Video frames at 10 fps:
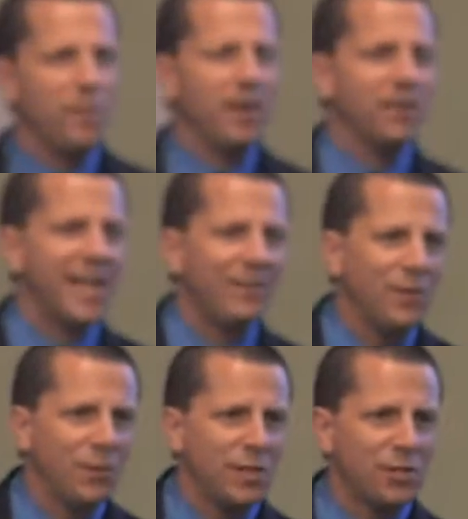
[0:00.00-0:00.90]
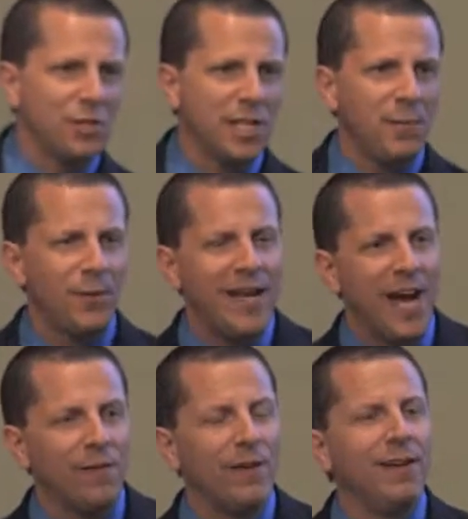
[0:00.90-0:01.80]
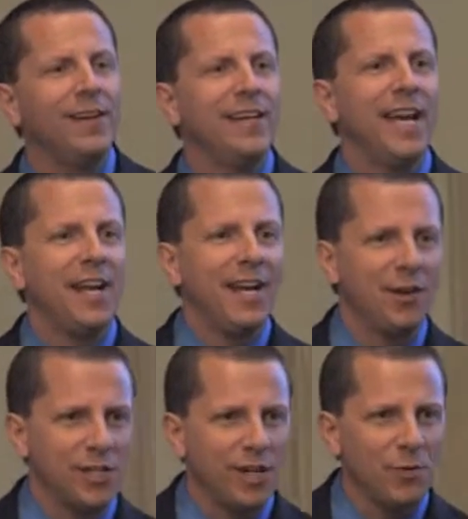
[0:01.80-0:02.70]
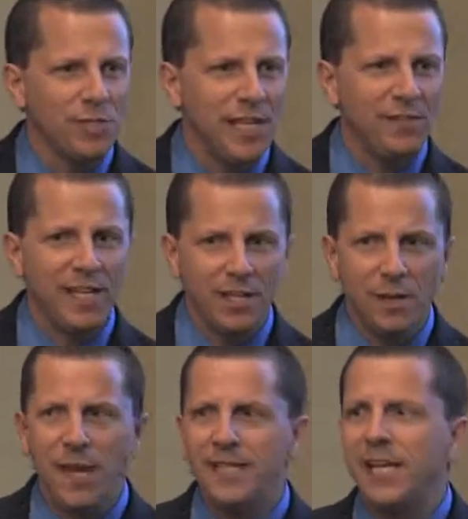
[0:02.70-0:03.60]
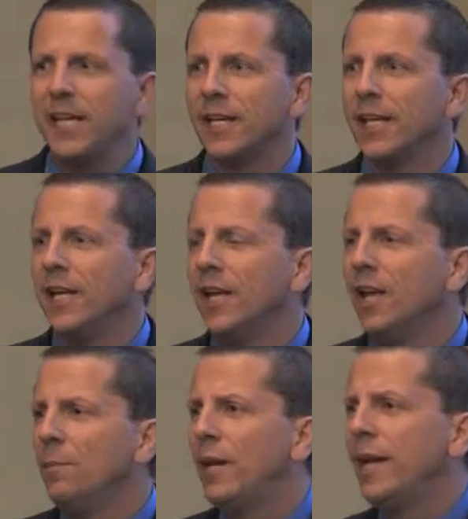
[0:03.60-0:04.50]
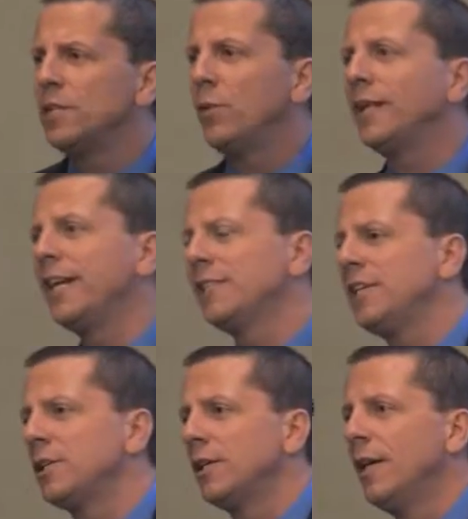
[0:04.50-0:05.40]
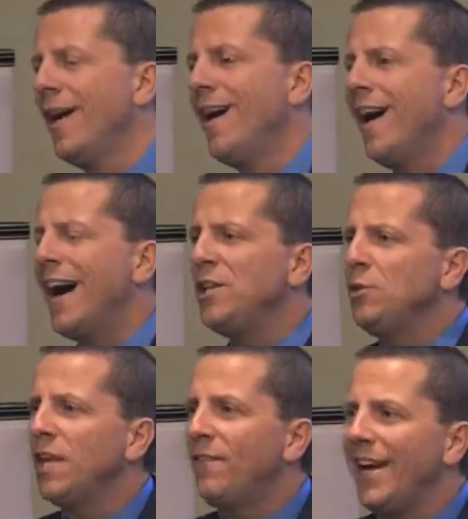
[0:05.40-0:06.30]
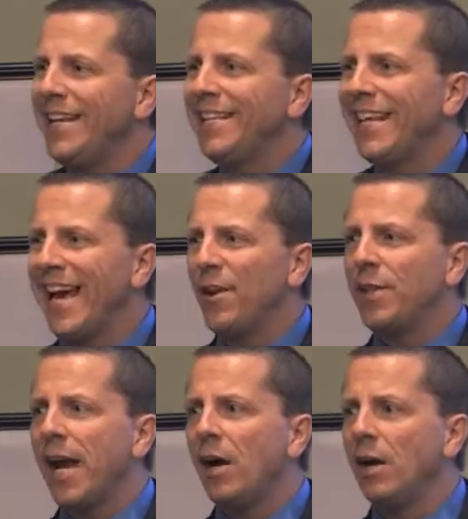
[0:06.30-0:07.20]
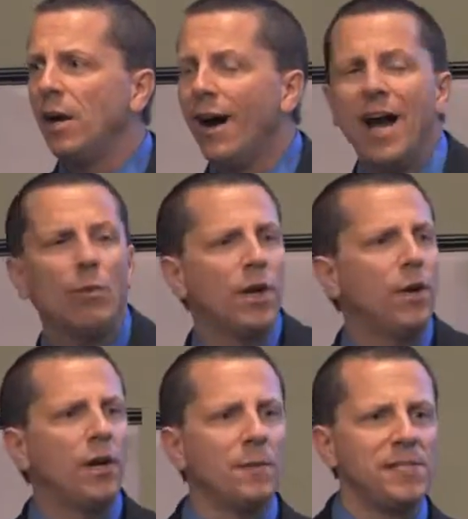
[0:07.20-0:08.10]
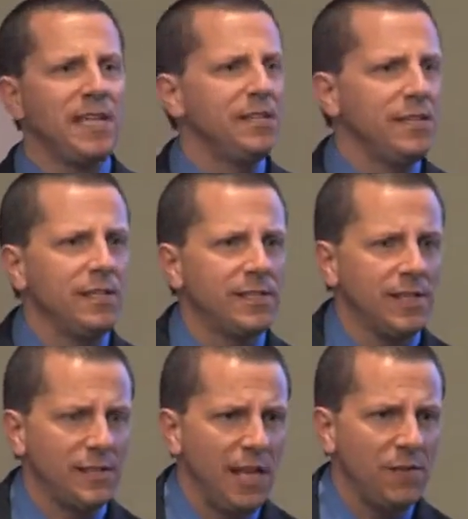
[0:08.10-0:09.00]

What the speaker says: to be here this afternoon because they're sleeping right now. And her son, who's 17, is going to be 18. But here's the realization. I knew that if I need to get her there, I wanted her to come see Steve